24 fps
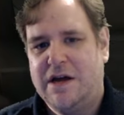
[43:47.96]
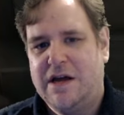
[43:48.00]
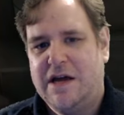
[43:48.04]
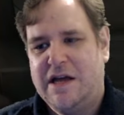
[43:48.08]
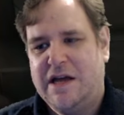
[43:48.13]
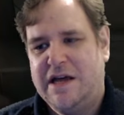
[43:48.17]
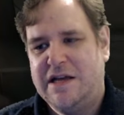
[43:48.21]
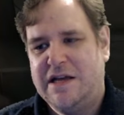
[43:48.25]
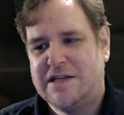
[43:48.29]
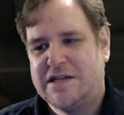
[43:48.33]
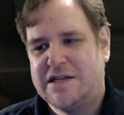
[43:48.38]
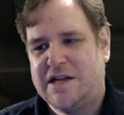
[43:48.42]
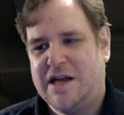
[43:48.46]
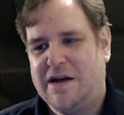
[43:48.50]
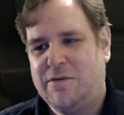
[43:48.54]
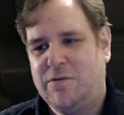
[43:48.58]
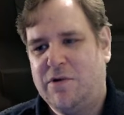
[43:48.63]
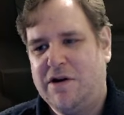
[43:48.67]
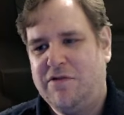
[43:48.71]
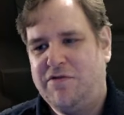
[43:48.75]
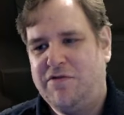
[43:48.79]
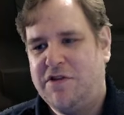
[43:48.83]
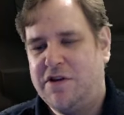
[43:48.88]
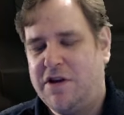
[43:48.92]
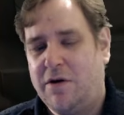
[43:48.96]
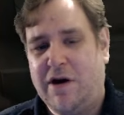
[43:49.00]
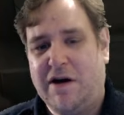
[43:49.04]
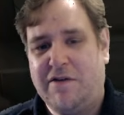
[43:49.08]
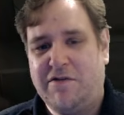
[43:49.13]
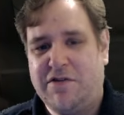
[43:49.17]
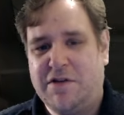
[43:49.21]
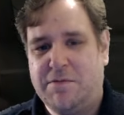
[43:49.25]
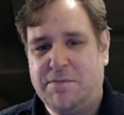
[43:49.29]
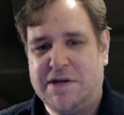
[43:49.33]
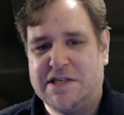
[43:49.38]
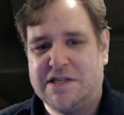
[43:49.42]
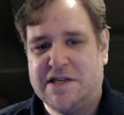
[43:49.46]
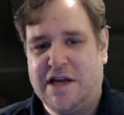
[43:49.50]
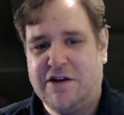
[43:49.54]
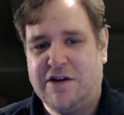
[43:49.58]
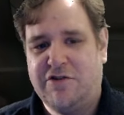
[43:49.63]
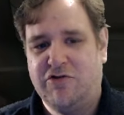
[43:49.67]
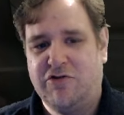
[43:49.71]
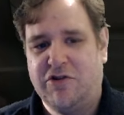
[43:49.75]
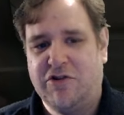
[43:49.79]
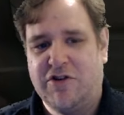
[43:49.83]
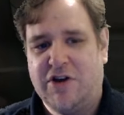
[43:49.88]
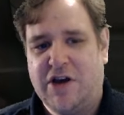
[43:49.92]
It's like, well, if they don't have the BIS
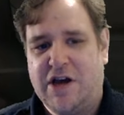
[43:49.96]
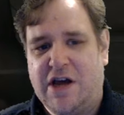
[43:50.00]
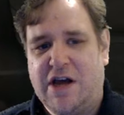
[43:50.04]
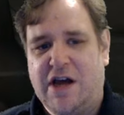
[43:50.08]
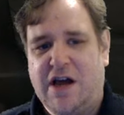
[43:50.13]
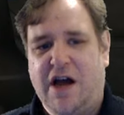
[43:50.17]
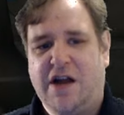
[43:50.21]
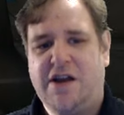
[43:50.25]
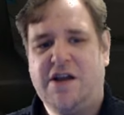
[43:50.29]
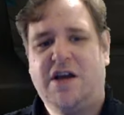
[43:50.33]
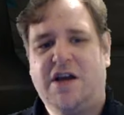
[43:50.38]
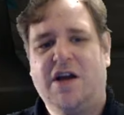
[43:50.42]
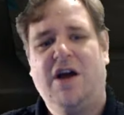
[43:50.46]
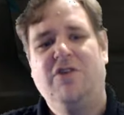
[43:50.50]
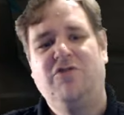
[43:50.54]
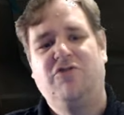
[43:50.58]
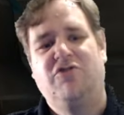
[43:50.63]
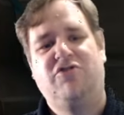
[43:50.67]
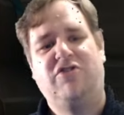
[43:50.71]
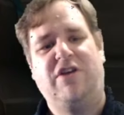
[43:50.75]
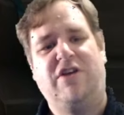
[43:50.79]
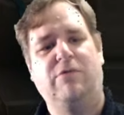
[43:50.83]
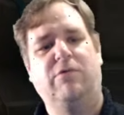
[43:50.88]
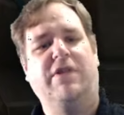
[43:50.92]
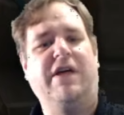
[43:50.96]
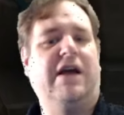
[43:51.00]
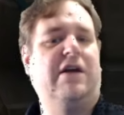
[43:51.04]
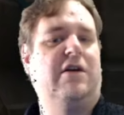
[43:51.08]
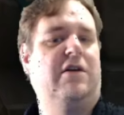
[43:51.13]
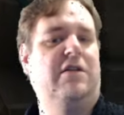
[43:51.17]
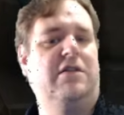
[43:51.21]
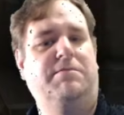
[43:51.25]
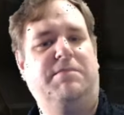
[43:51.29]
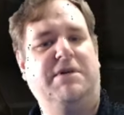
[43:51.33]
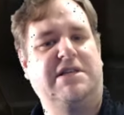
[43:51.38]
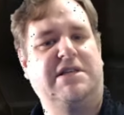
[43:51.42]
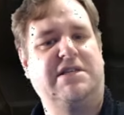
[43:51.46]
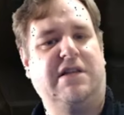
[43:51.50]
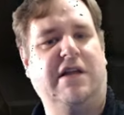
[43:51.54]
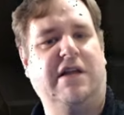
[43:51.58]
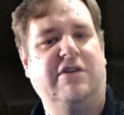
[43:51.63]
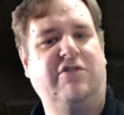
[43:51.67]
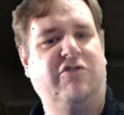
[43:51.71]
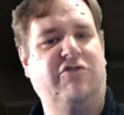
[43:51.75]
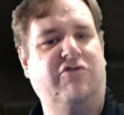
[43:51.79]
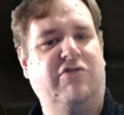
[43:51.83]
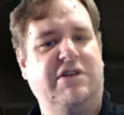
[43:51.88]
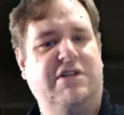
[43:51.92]
legendaries, and you can't just say, well, they haven't got the BIS
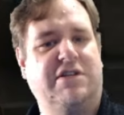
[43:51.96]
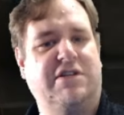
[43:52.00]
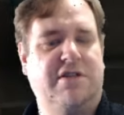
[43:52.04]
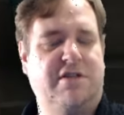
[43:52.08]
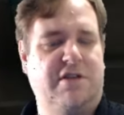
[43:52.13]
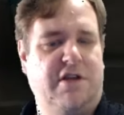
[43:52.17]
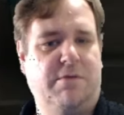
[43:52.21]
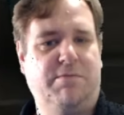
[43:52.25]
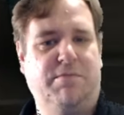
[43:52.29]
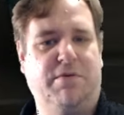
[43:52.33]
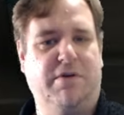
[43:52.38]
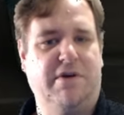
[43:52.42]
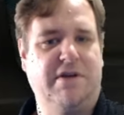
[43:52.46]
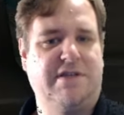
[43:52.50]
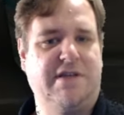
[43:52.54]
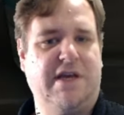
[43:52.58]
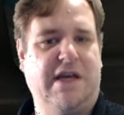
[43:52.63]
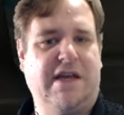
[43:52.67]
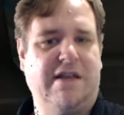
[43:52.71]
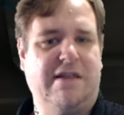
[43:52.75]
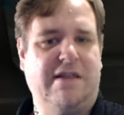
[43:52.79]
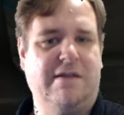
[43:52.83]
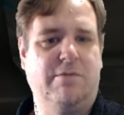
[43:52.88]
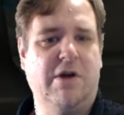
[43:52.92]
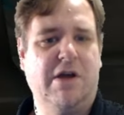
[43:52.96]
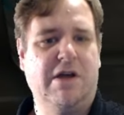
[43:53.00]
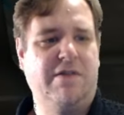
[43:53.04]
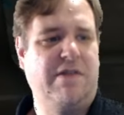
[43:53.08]
legendaries, so there's no point in taking them.